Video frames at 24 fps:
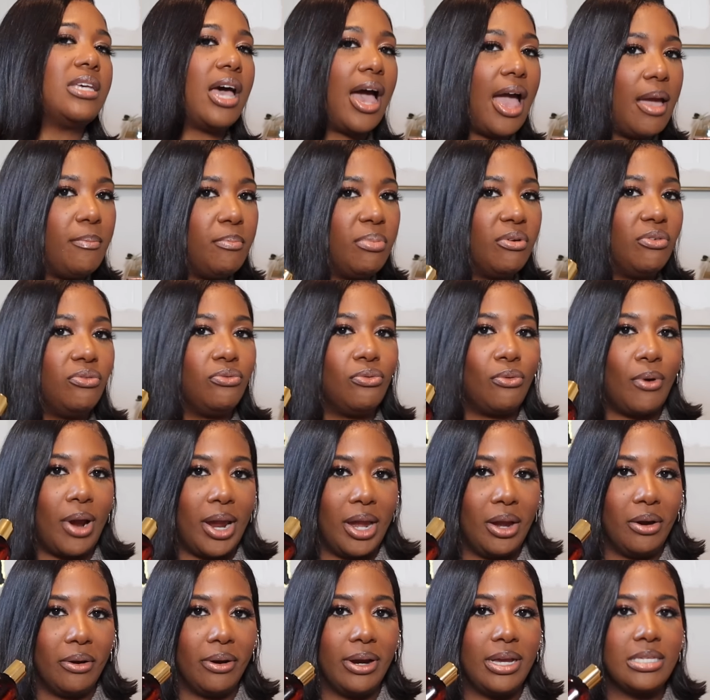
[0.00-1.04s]
type of
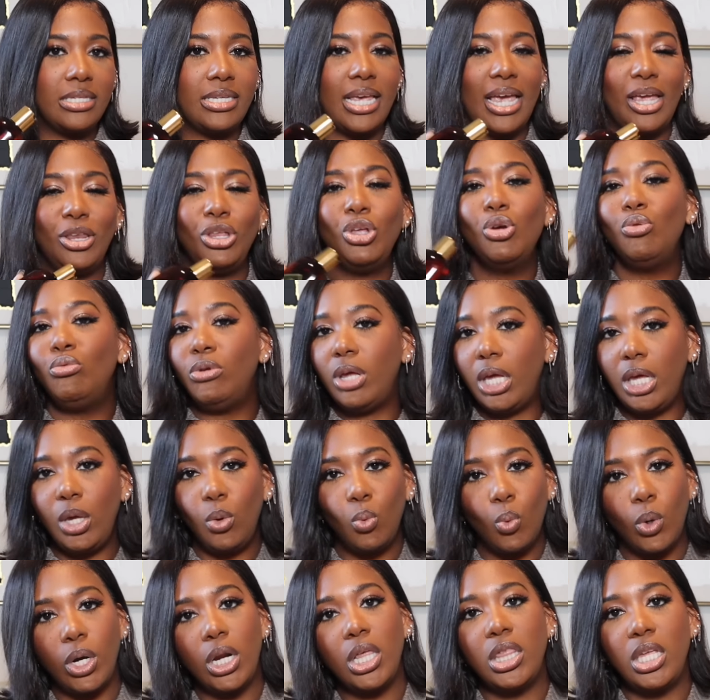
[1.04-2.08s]
fragrance and you need
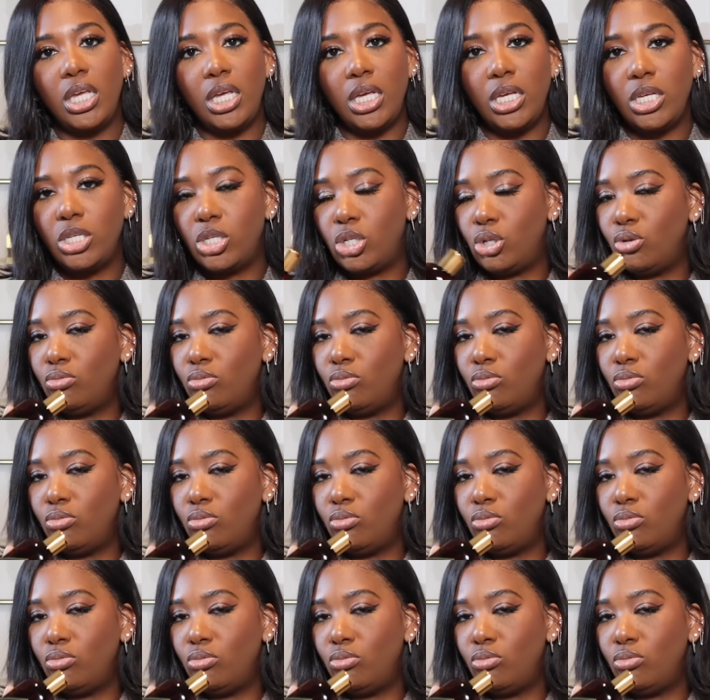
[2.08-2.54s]
one of these